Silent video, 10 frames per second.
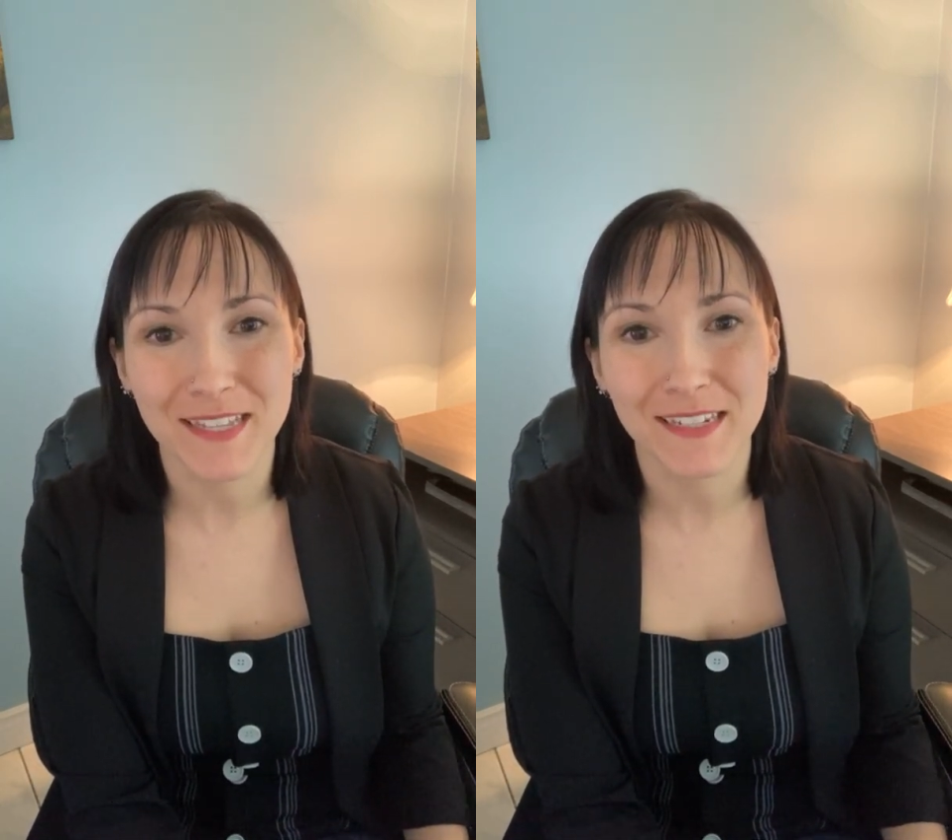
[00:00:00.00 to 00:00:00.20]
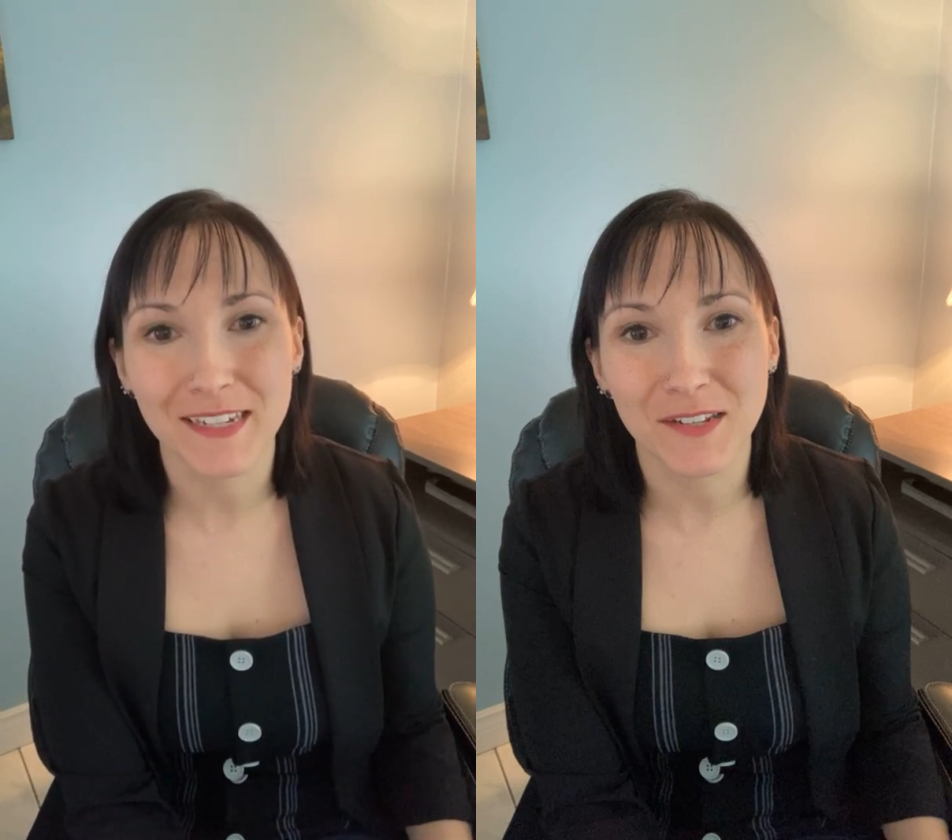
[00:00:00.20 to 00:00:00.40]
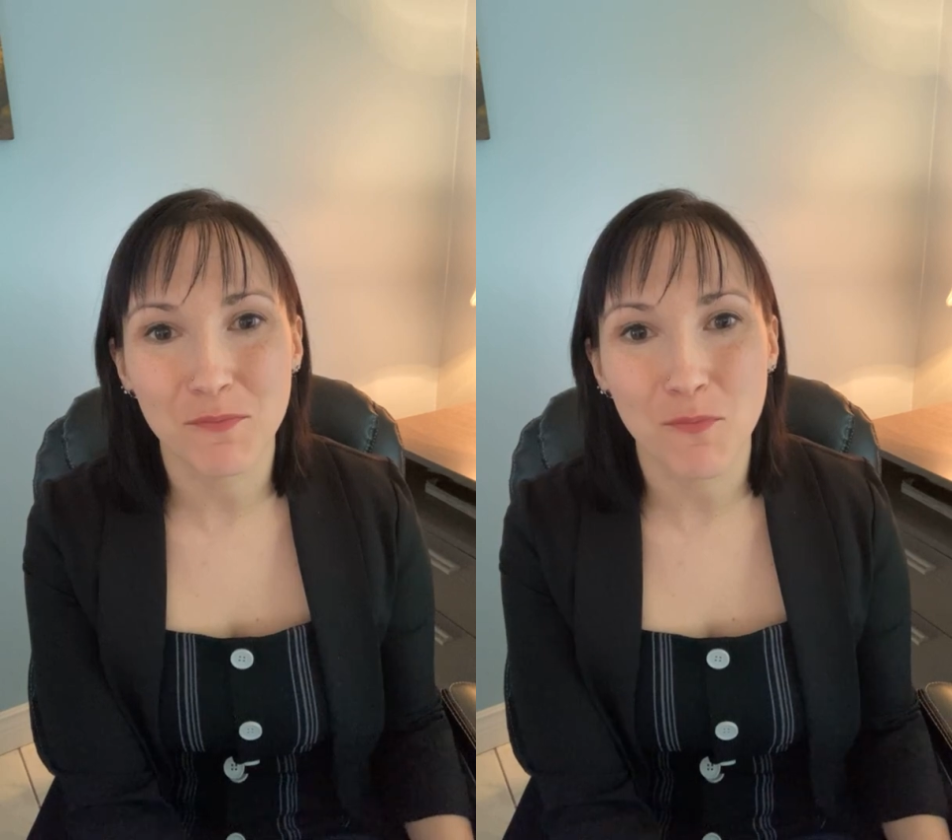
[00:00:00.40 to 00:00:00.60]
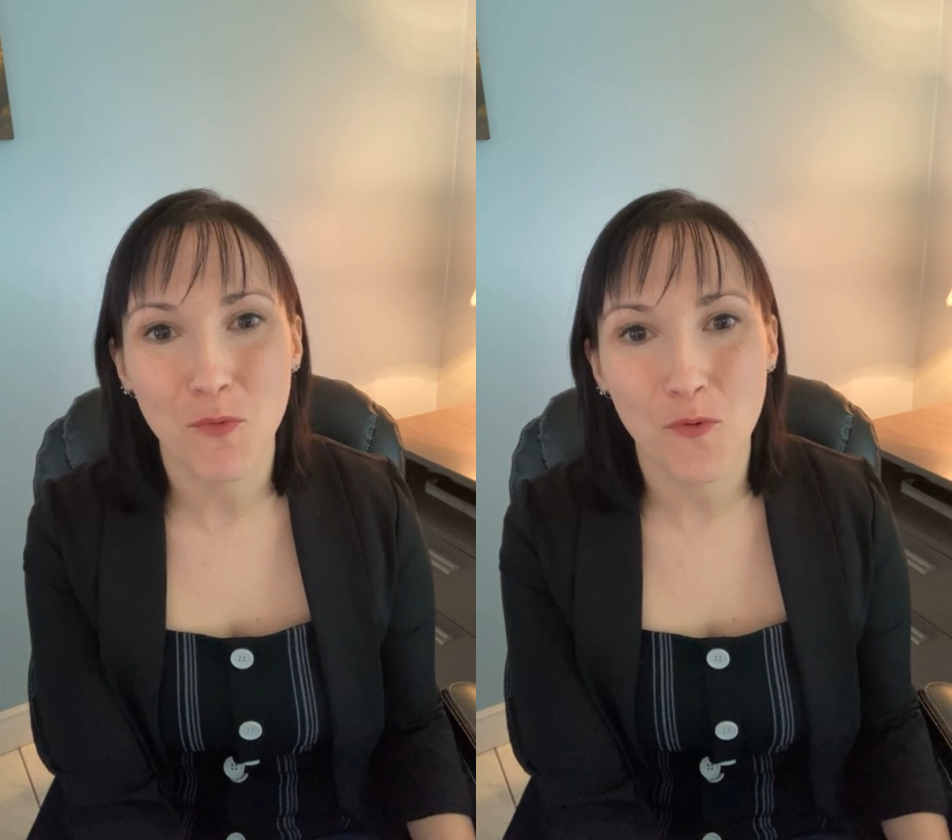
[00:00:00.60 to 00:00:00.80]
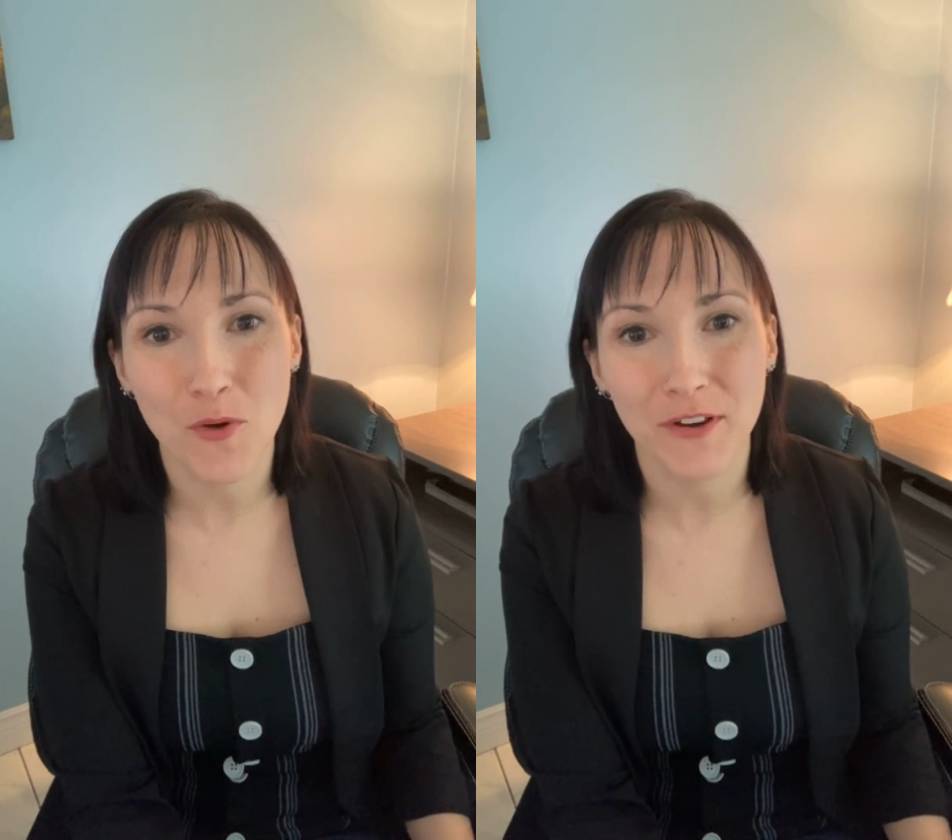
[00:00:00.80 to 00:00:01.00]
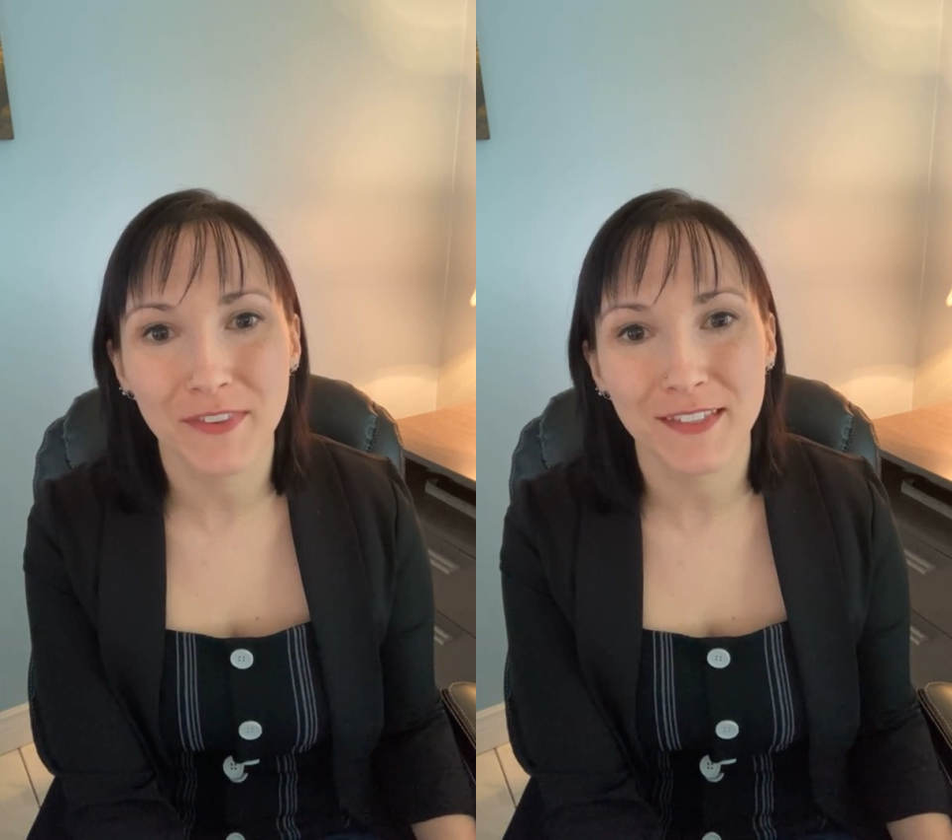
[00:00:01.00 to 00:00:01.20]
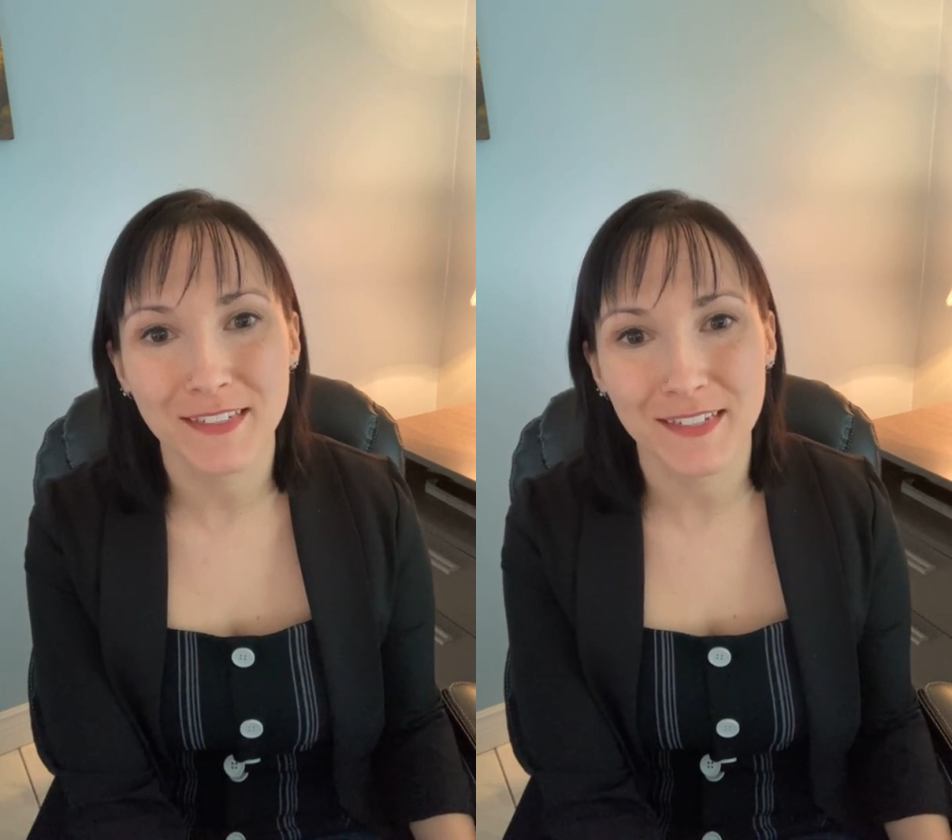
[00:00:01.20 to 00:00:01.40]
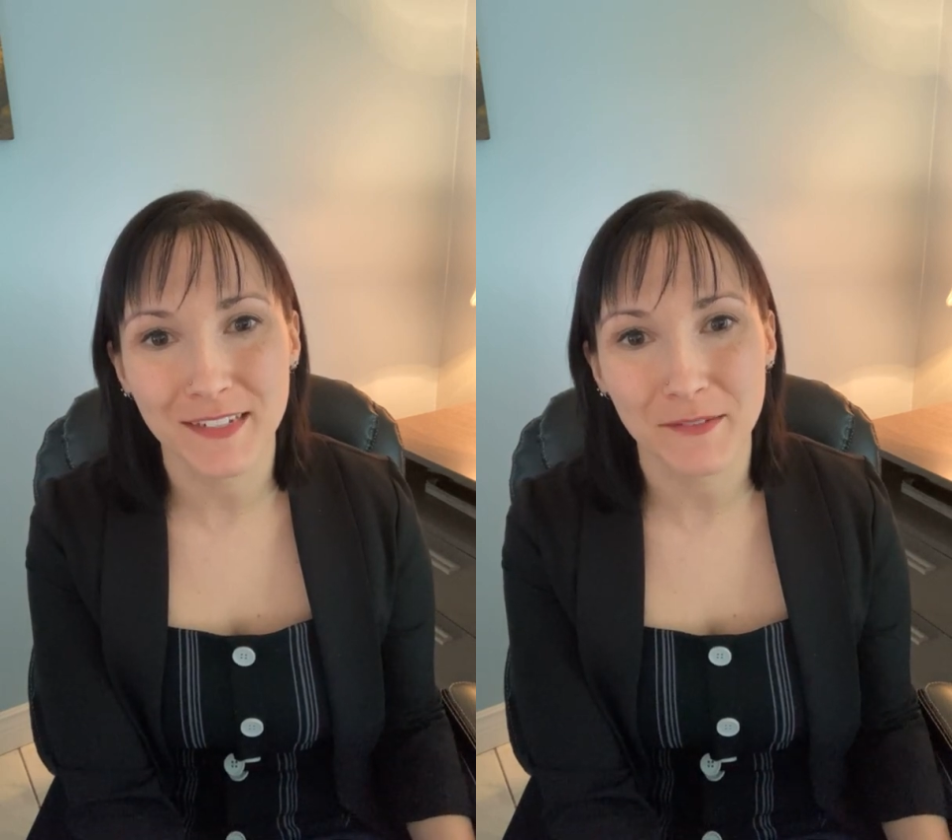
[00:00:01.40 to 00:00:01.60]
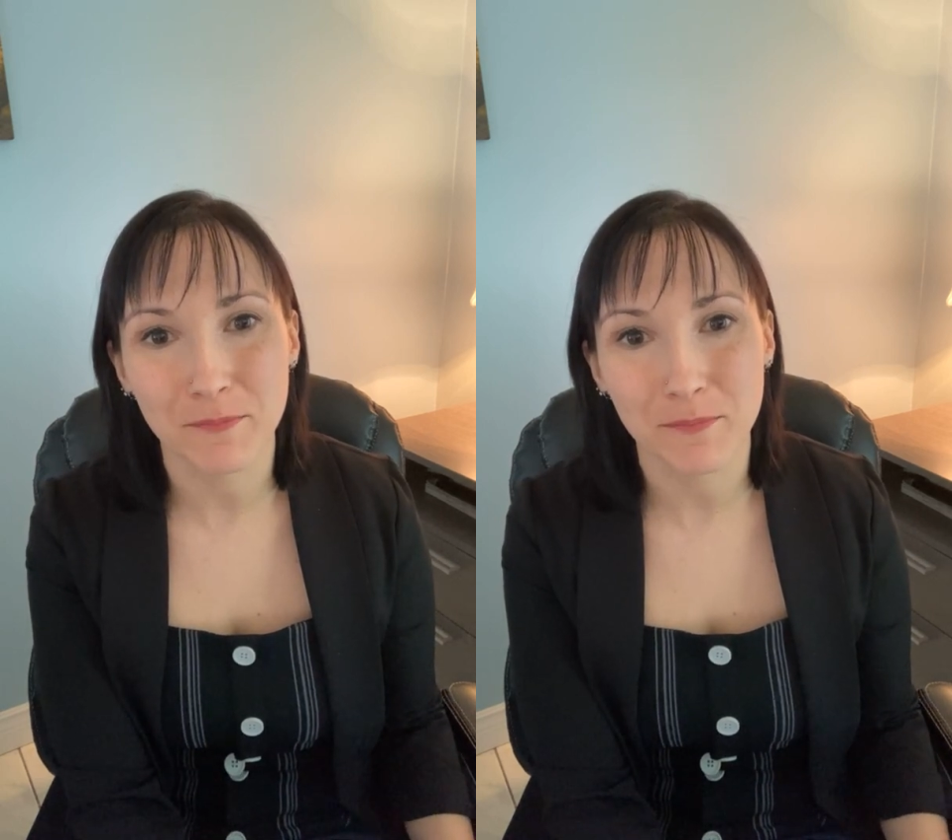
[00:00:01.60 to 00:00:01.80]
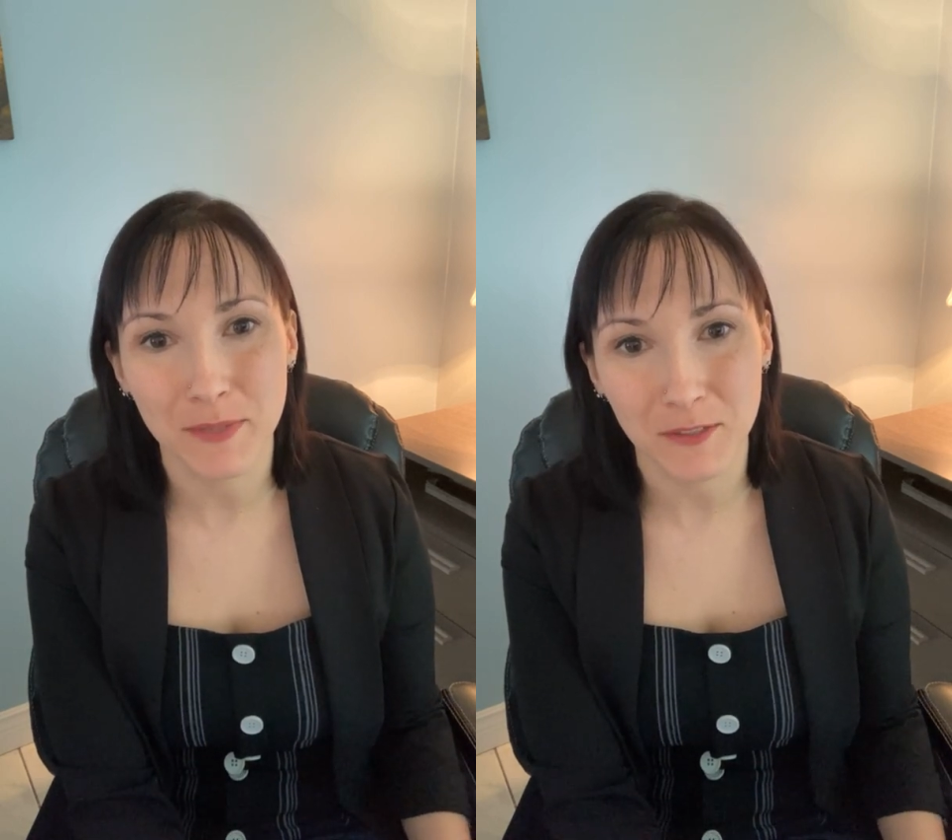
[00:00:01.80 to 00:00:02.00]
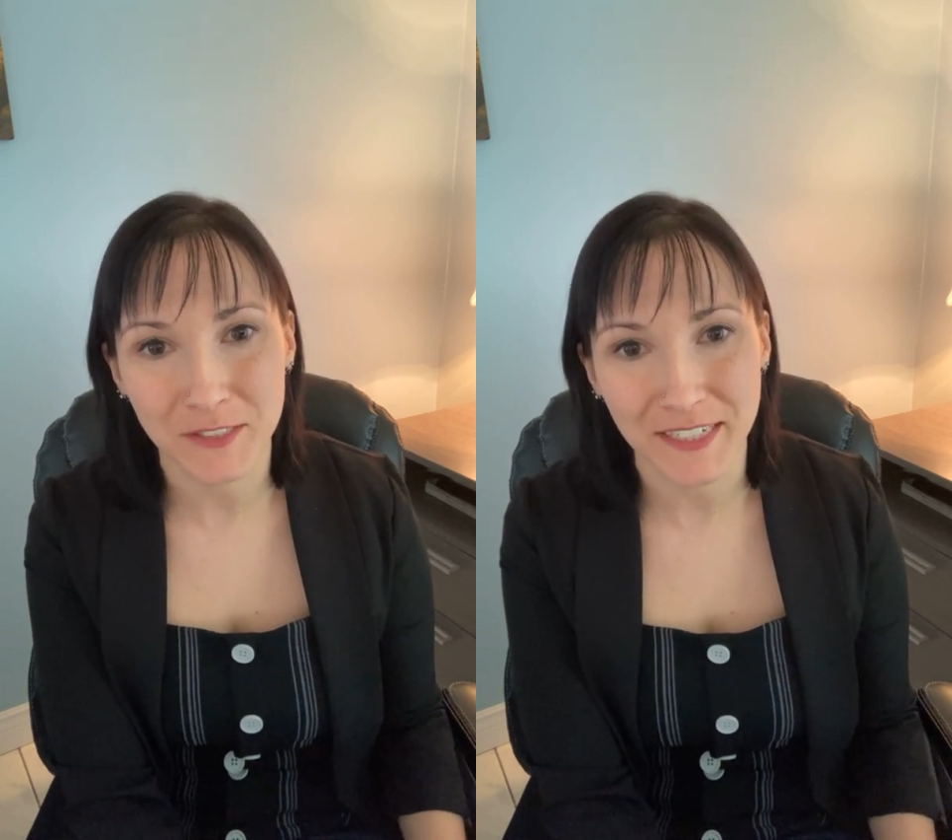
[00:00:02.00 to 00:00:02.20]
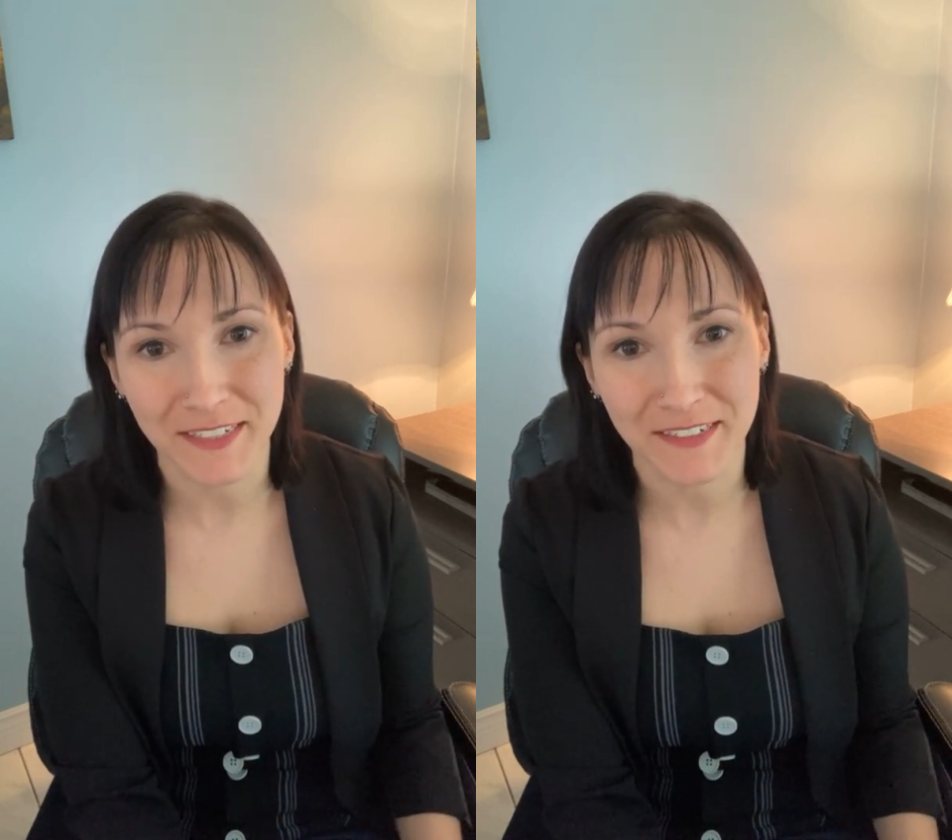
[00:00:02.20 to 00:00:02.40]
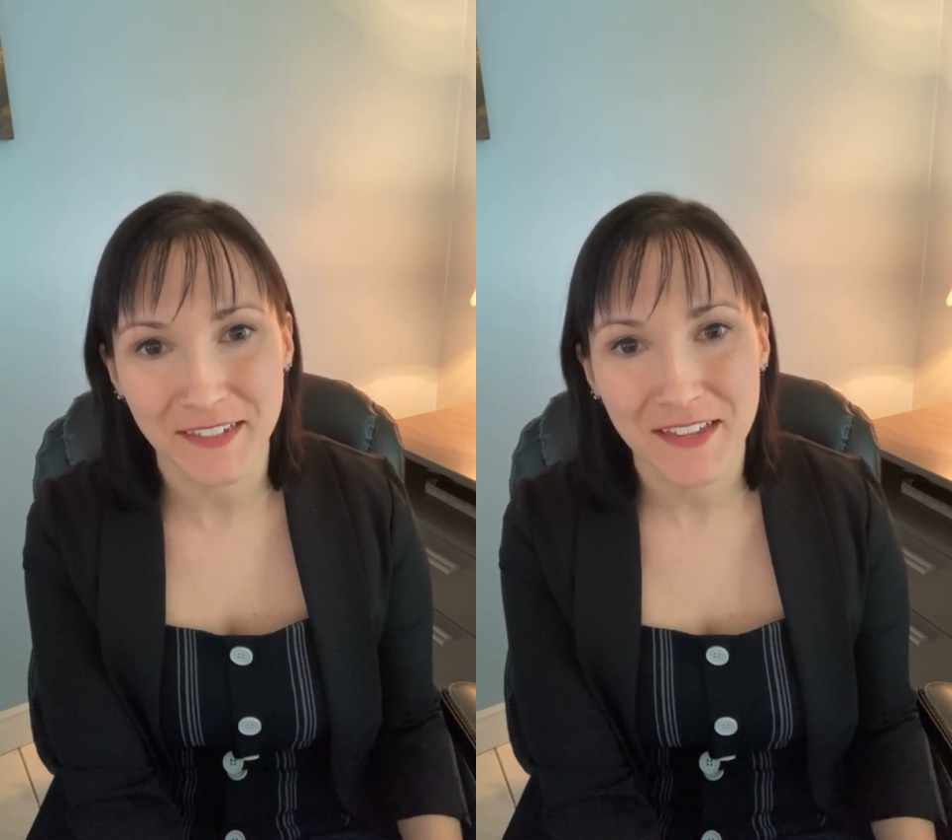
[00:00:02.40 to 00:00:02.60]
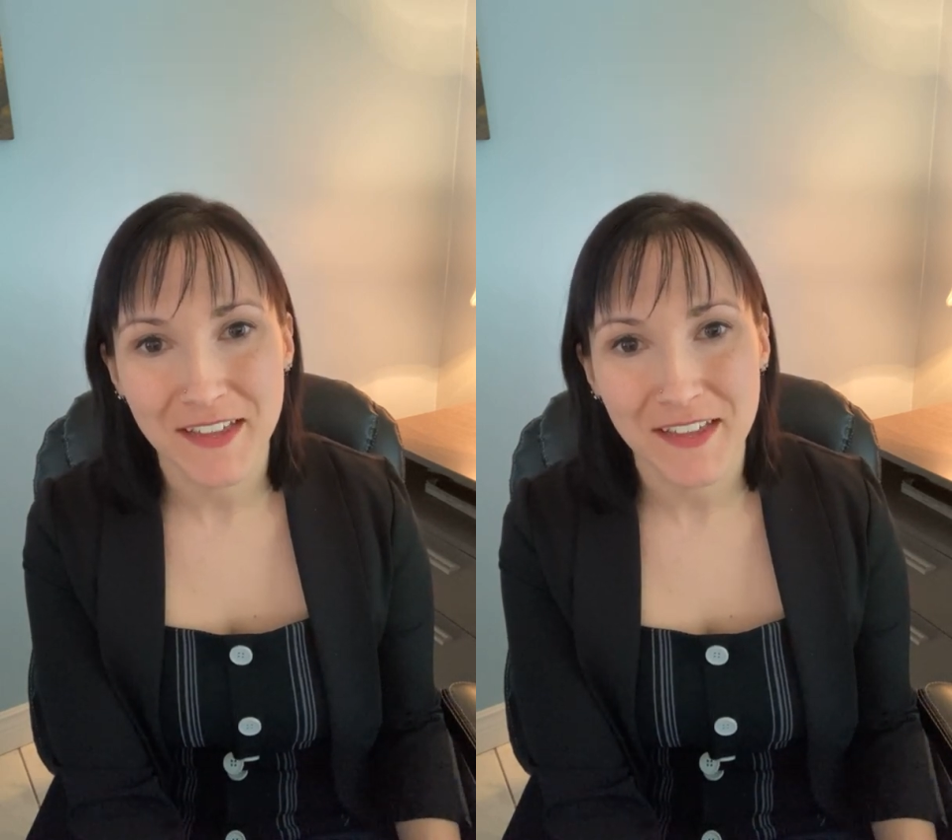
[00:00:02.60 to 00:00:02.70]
need more than team building.